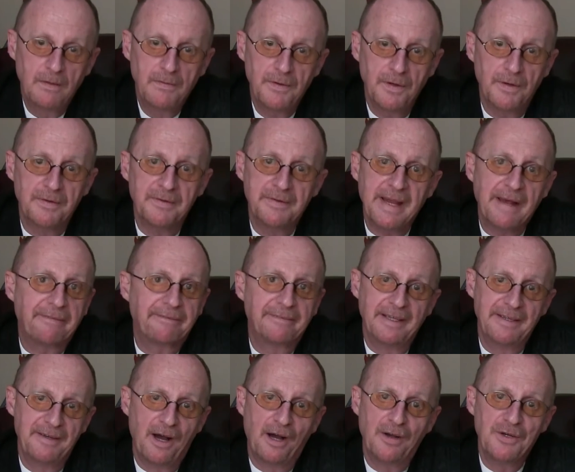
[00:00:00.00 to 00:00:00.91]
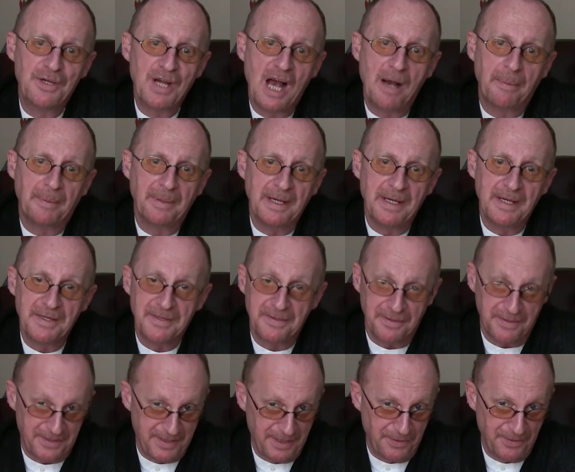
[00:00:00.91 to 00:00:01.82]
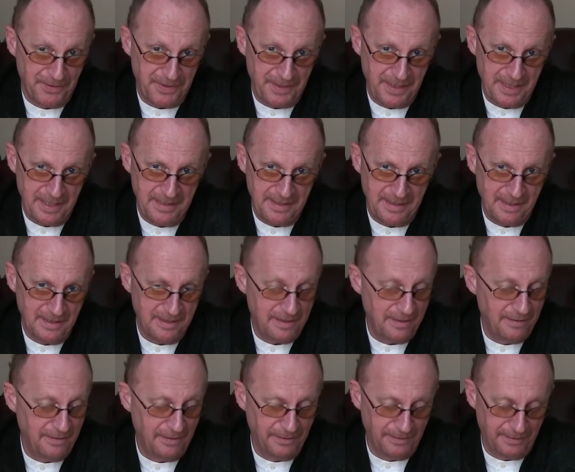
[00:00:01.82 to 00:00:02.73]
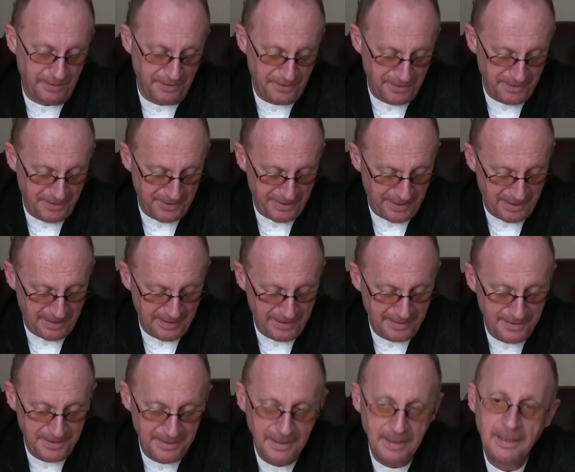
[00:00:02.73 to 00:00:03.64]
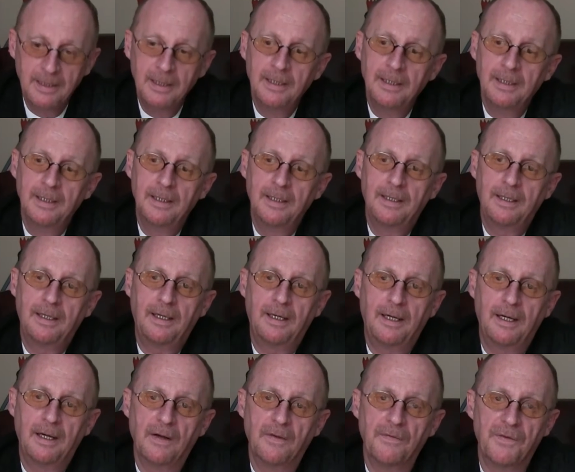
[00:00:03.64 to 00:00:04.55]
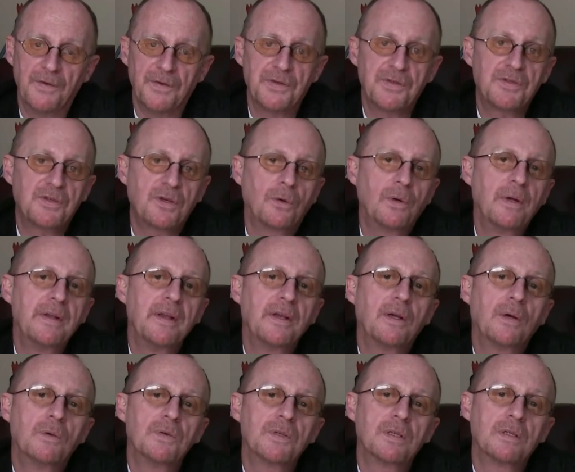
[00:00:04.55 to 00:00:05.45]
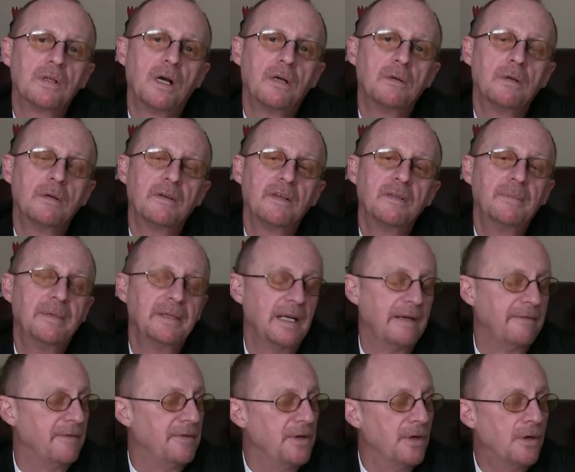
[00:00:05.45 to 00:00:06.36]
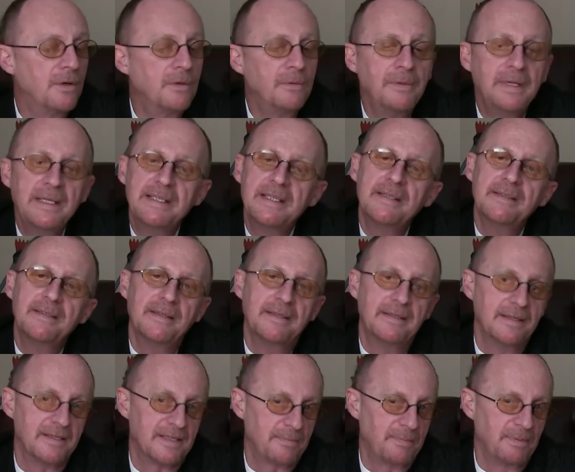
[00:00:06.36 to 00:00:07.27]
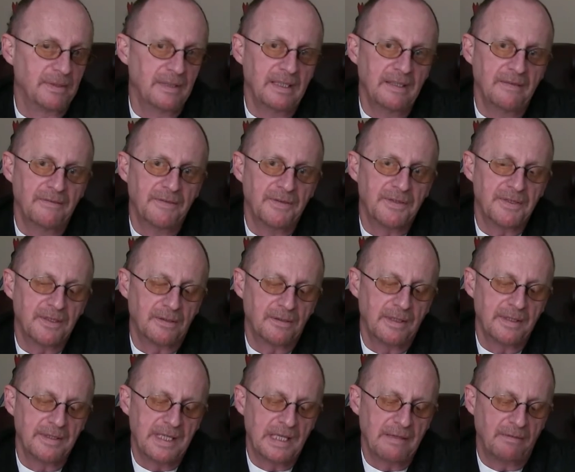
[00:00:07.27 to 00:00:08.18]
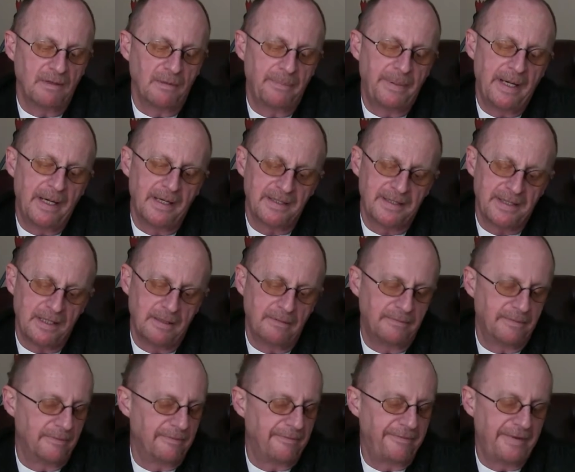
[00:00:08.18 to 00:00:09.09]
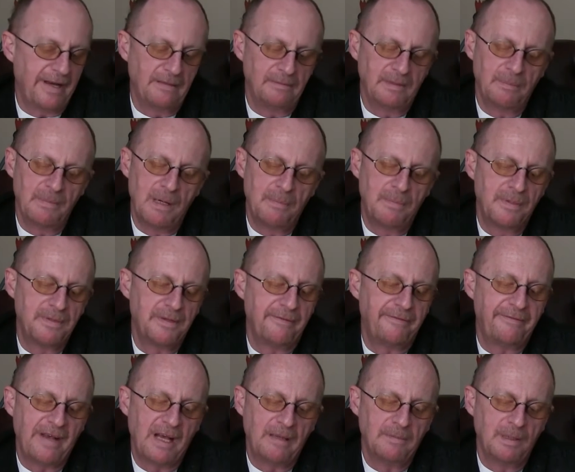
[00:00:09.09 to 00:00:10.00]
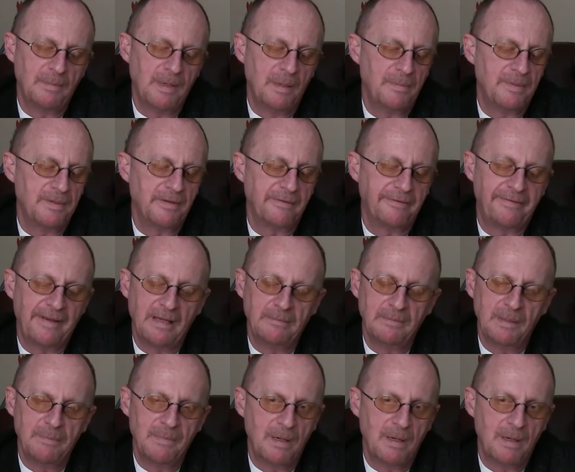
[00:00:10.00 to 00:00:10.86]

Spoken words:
They're definitely not Japanese, they're South Seas because they're a larger size. The story that goes along with them, and I have no reason to disbelieve the stories, they were passed down from family member to family member to family